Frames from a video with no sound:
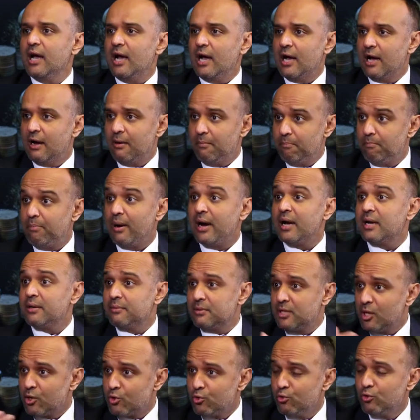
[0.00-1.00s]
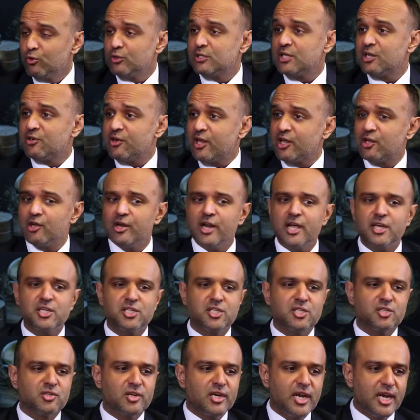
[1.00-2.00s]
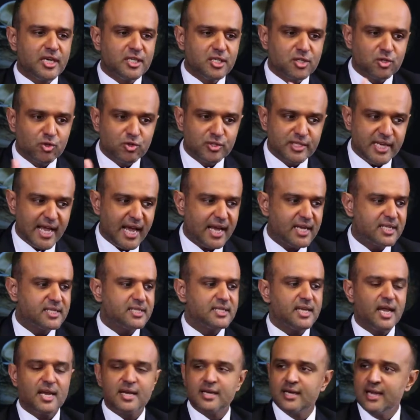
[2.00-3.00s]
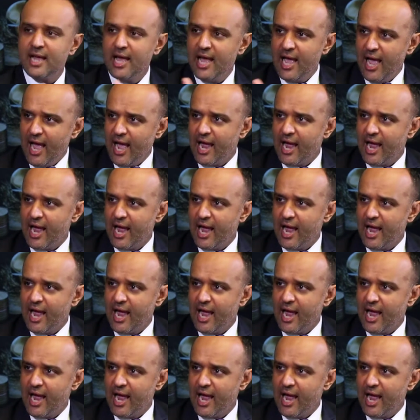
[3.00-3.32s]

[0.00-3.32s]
by the rules and regulations related to tax and